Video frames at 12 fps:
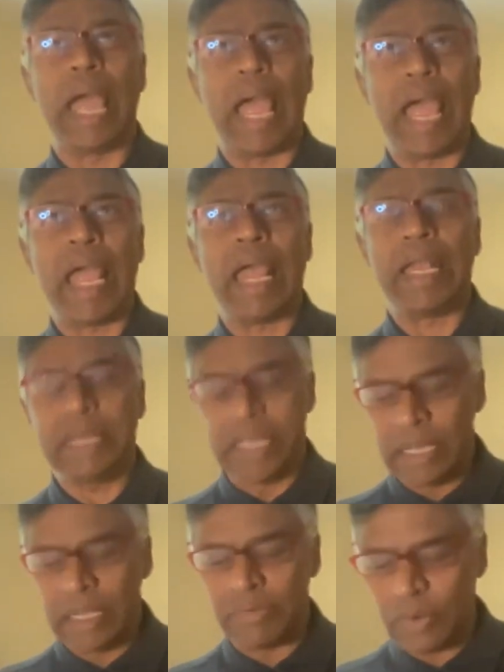And
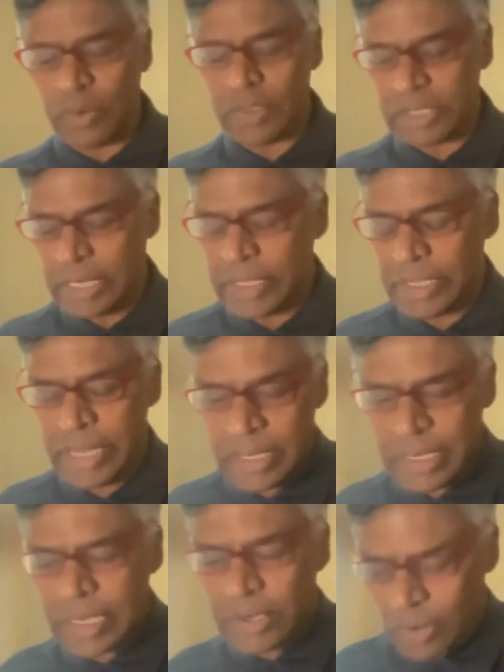here, of course, in the
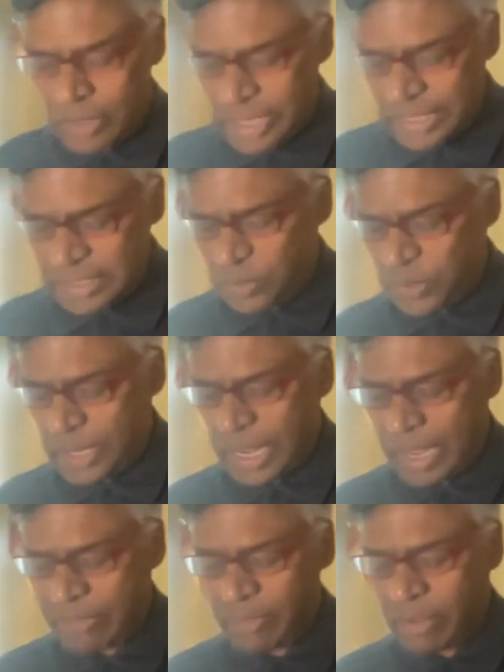Indian context, we
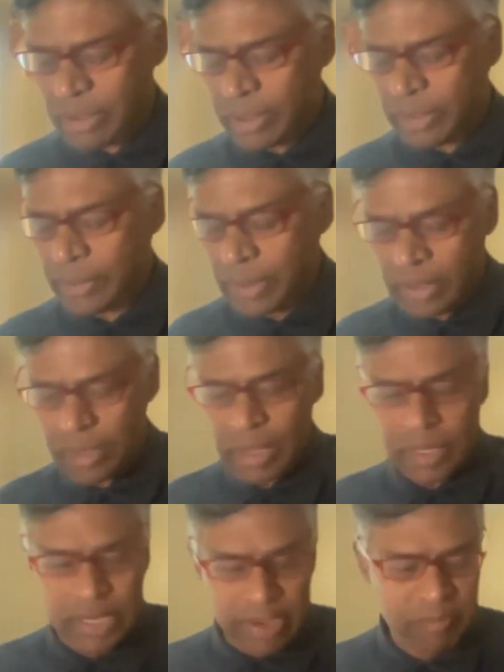have
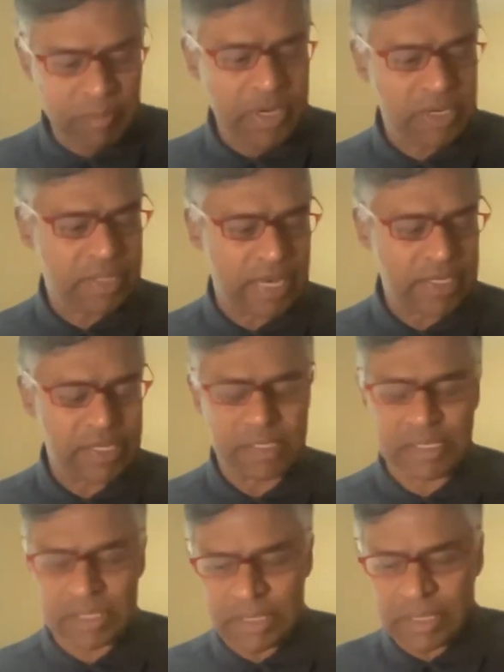a government that
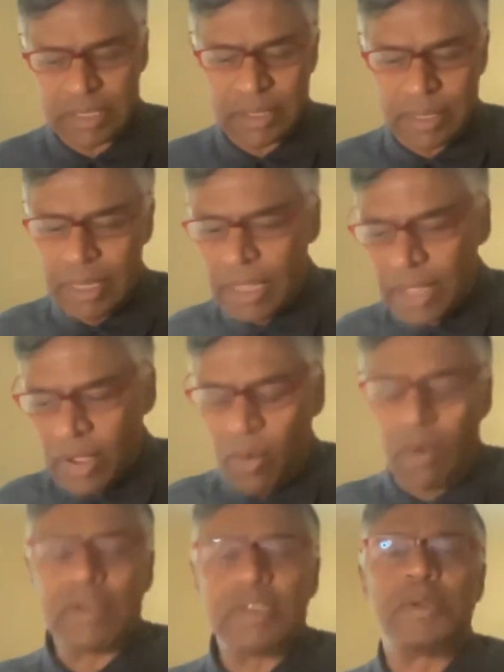is
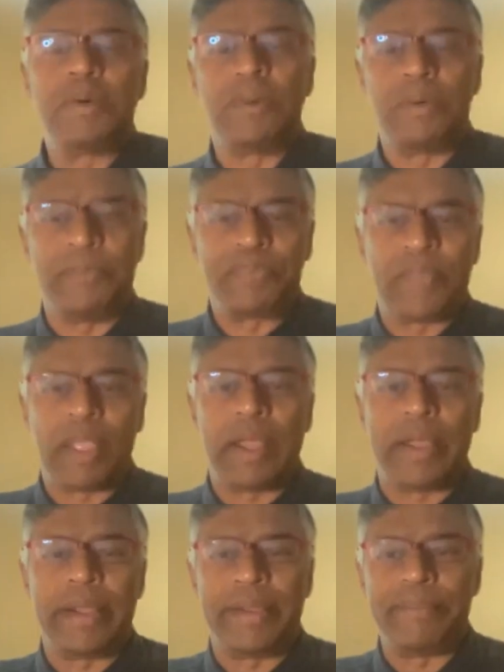also
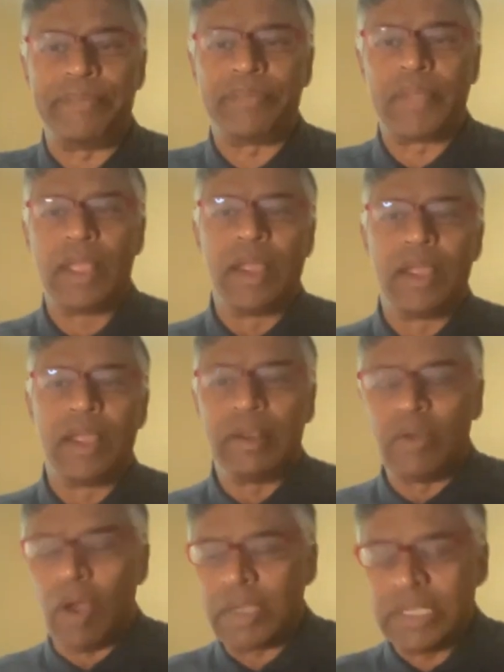
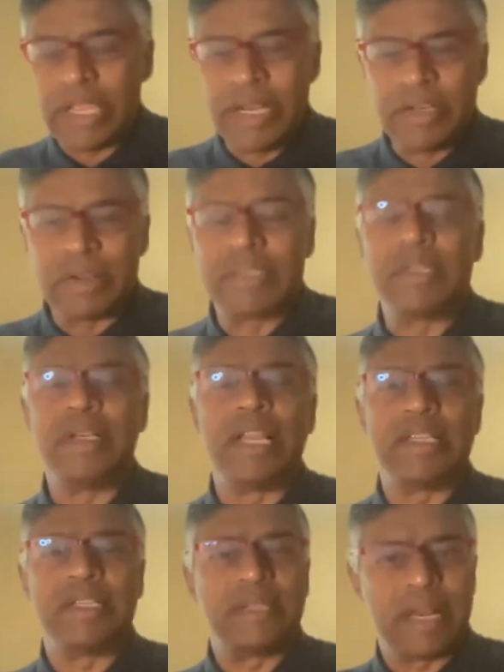not interested
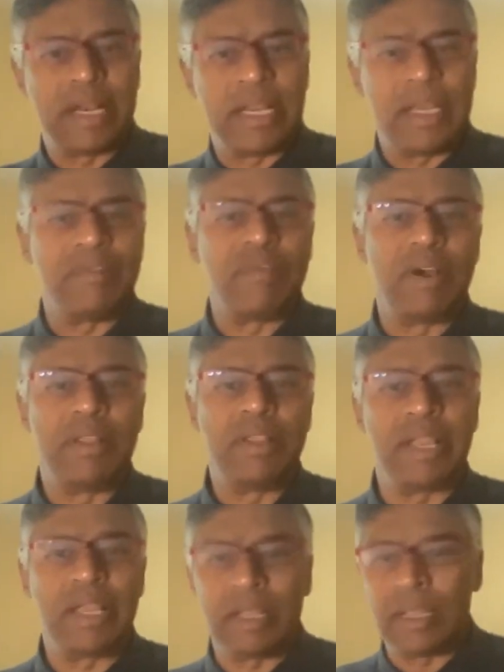necessarily in
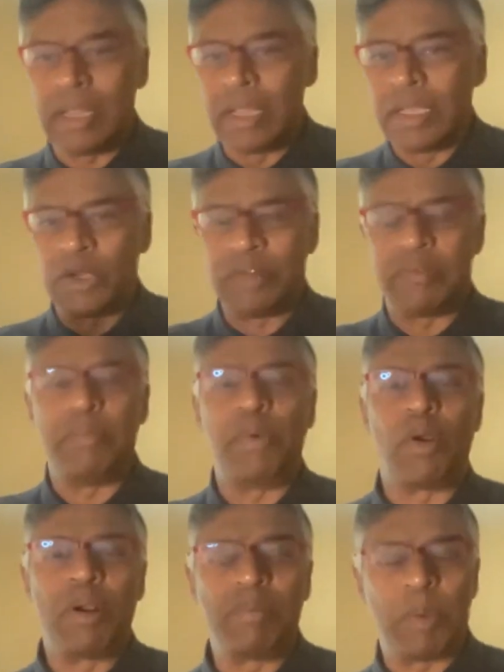furthering sort of
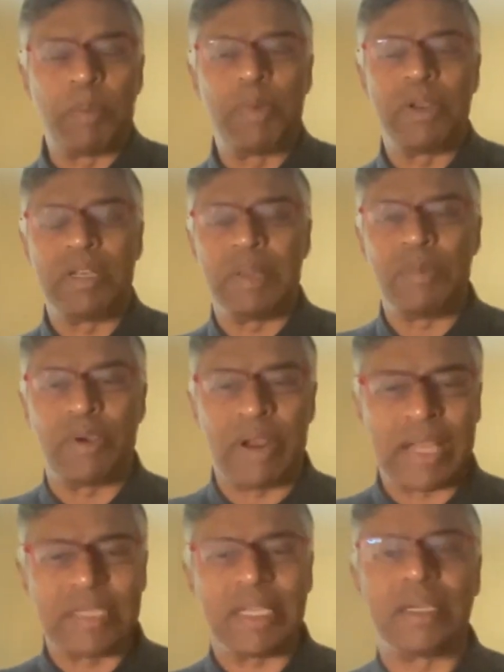broad popular
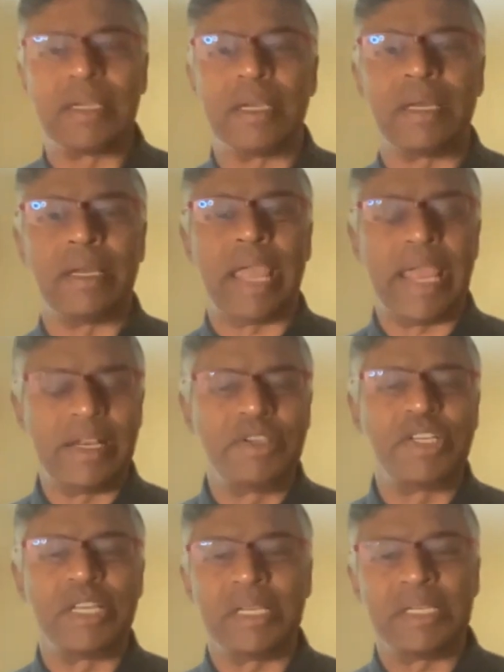democratic
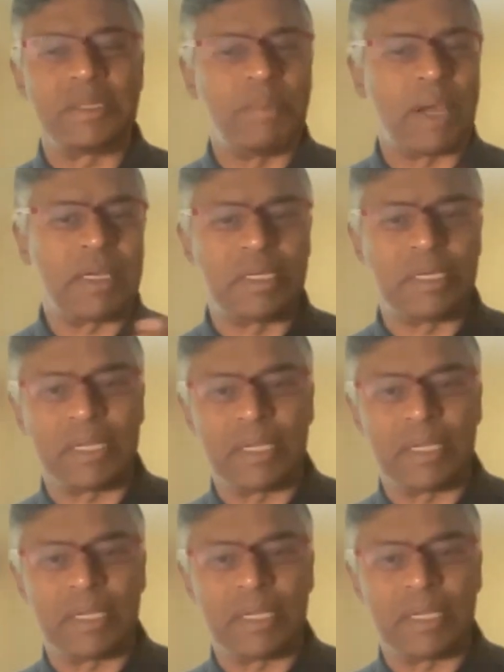energies, but